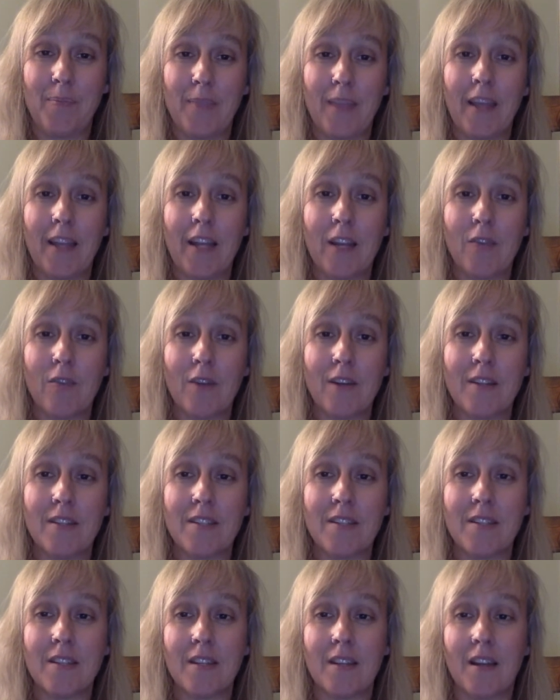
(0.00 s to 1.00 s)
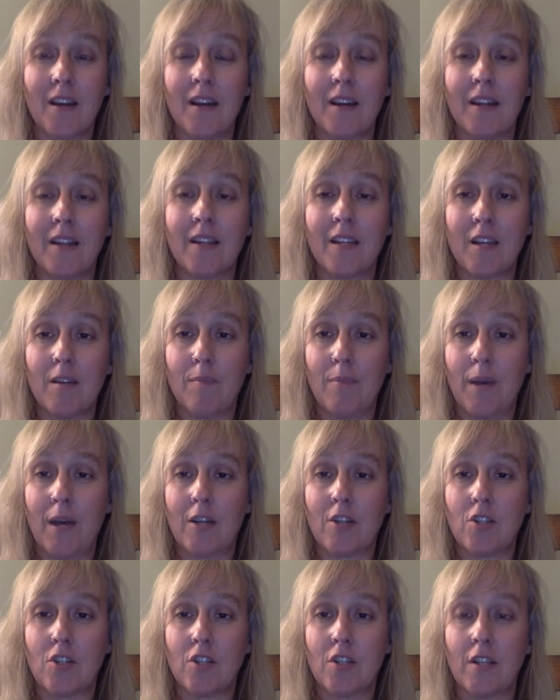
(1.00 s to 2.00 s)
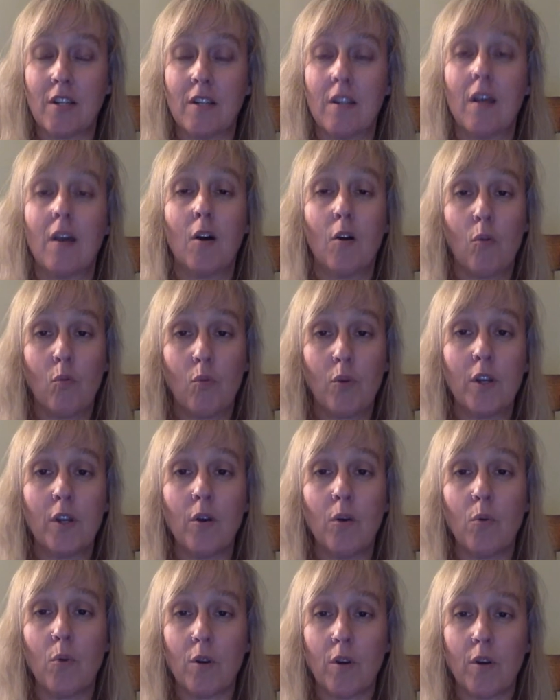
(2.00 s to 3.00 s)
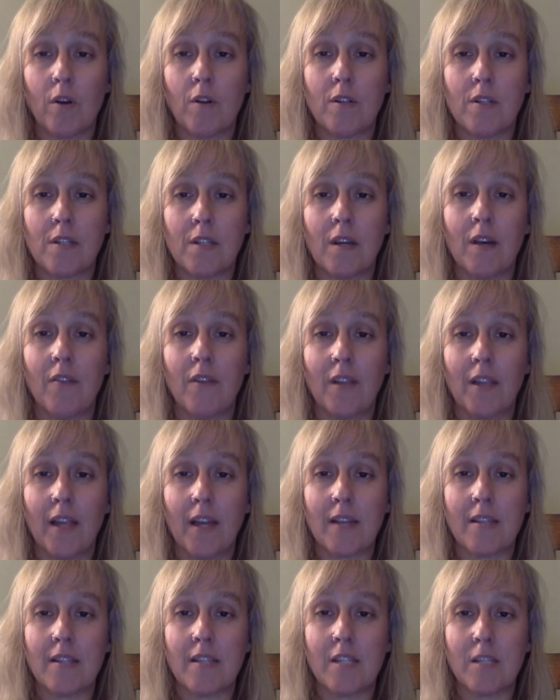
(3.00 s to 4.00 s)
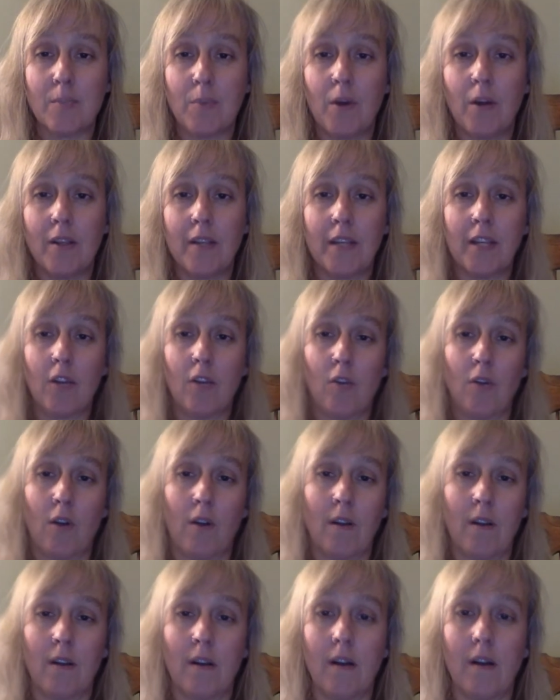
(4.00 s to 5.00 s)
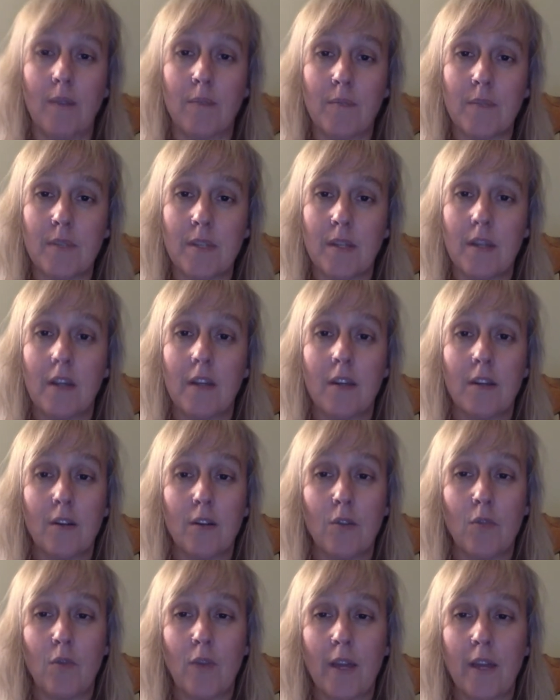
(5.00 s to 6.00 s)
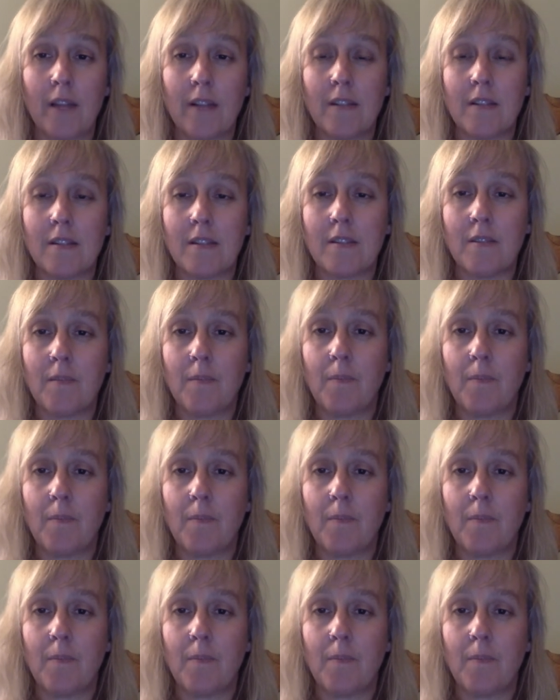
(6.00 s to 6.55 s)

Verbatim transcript: and I rest in the kind, compassionate, real words of Alexis Pauline Gumbs, who writes